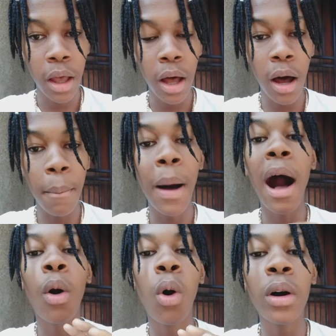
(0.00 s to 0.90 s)

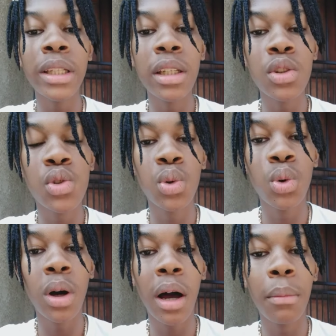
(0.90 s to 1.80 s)
according
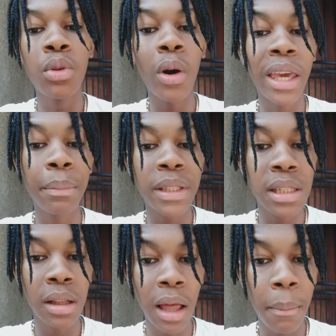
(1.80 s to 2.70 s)
to your
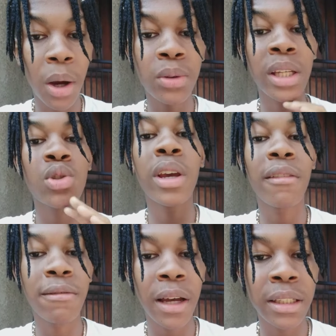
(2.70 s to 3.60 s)
capital amount that you
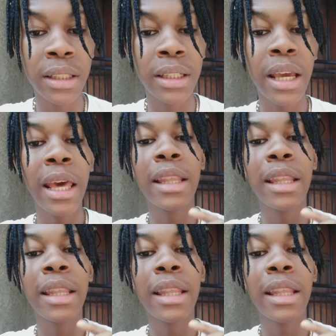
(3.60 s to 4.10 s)
have funded.